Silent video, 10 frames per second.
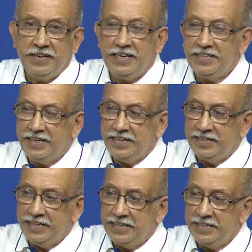and
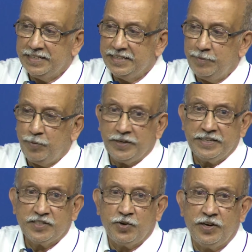then the
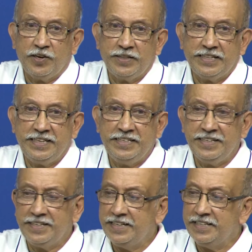pockets hold all the
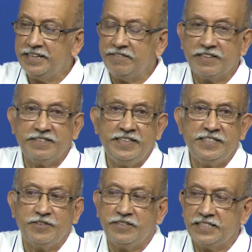ink and then
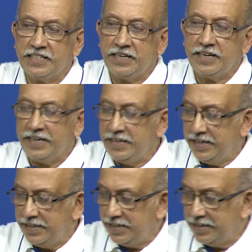afterwards you can start
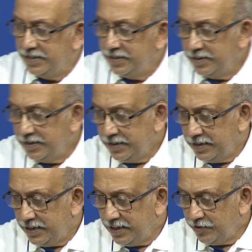writing it.
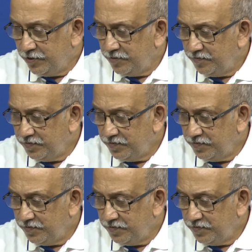Now,